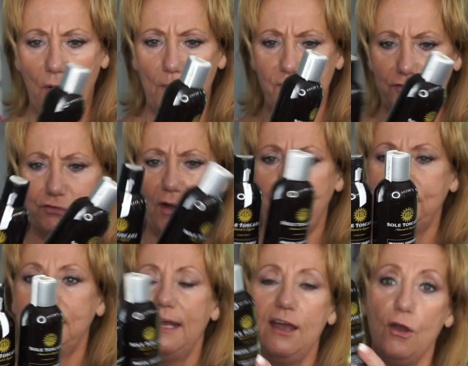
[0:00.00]
almost dropped
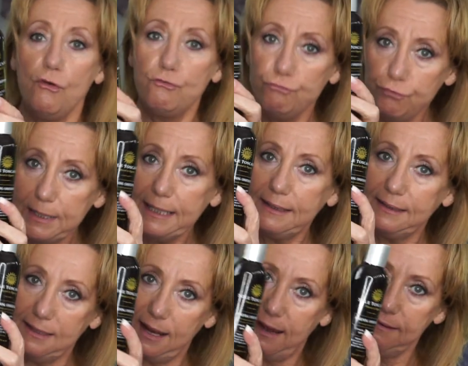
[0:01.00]
it.
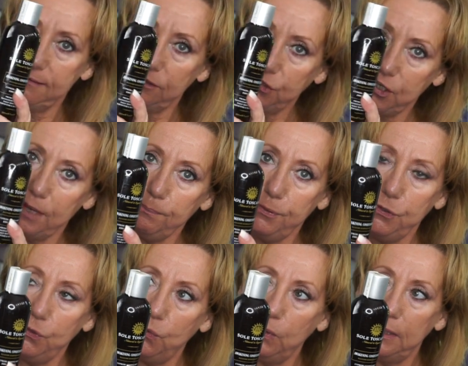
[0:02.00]
Really nice
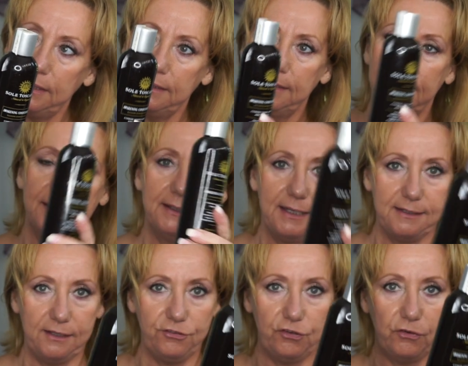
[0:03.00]
shampoo,
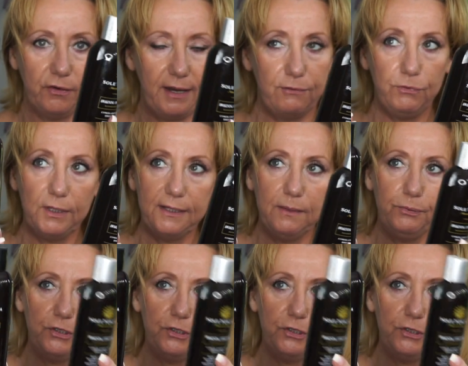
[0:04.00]
conditioner and I really